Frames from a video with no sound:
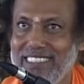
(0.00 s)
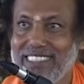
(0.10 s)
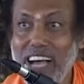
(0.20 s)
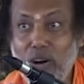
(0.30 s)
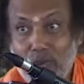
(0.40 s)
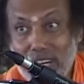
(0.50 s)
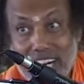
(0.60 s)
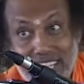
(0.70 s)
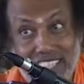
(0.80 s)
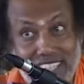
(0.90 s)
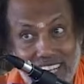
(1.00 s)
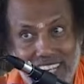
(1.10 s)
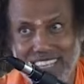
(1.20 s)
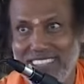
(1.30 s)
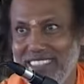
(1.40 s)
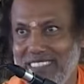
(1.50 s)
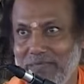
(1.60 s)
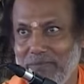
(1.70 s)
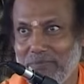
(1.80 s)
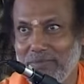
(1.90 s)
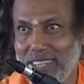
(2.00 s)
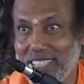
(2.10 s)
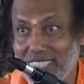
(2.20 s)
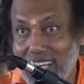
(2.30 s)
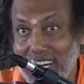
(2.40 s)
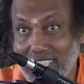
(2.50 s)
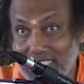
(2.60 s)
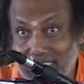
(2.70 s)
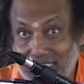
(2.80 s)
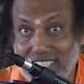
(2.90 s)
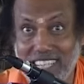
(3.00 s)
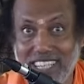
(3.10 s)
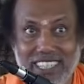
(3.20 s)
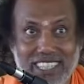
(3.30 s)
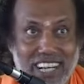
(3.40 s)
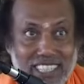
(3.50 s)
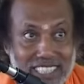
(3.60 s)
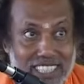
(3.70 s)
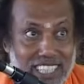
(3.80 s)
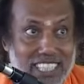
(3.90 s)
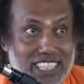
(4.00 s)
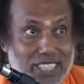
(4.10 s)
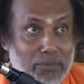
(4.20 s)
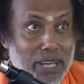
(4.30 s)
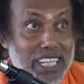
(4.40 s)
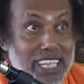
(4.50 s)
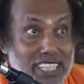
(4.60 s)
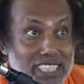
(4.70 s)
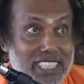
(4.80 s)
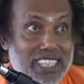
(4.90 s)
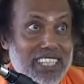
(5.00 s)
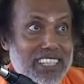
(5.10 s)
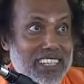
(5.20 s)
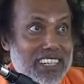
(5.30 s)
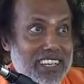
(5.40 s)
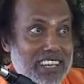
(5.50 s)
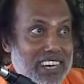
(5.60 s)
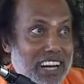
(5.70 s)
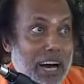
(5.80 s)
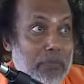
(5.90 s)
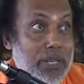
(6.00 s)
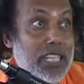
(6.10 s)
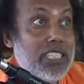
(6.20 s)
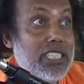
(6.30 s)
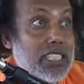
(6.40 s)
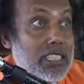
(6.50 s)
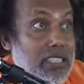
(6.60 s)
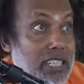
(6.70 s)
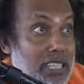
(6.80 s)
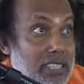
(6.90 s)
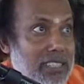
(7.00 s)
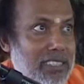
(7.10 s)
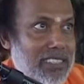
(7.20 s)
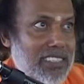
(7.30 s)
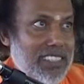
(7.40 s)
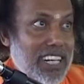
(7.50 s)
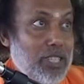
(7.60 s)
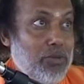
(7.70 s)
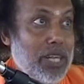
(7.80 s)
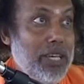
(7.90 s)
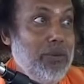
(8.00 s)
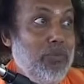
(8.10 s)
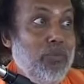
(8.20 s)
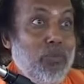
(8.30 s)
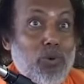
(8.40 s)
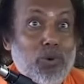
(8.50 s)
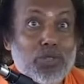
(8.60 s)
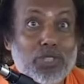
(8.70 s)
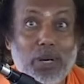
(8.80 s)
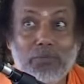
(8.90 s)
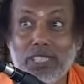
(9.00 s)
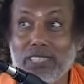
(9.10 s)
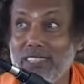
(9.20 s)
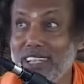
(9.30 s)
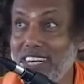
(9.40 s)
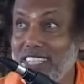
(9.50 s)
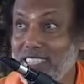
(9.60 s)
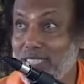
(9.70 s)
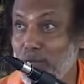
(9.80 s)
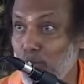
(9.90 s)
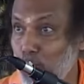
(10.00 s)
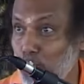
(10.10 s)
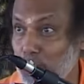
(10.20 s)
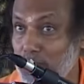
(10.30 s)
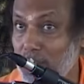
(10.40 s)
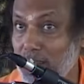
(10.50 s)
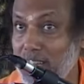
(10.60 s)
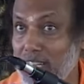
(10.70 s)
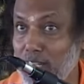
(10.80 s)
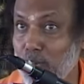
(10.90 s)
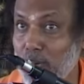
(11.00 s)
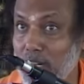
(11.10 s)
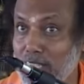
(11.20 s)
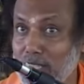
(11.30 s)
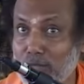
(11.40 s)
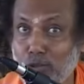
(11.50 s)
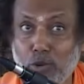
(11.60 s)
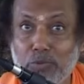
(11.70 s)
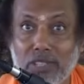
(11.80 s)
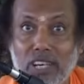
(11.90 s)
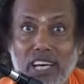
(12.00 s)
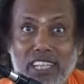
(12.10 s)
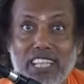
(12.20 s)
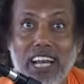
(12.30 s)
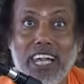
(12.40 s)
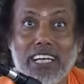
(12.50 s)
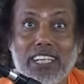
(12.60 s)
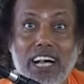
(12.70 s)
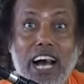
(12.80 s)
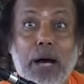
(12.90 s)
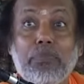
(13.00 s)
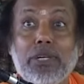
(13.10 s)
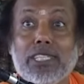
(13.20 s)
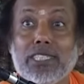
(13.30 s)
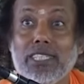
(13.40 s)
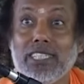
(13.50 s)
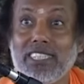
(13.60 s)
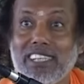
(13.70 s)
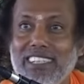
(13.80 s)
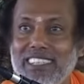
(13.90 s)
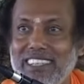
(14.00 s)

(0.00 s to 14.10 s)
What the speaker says: Sound industry, sight industry, touch, taste, smell industry, happiness industry. That is why most of these religious groups or any new religious groups, they are like happiness industry.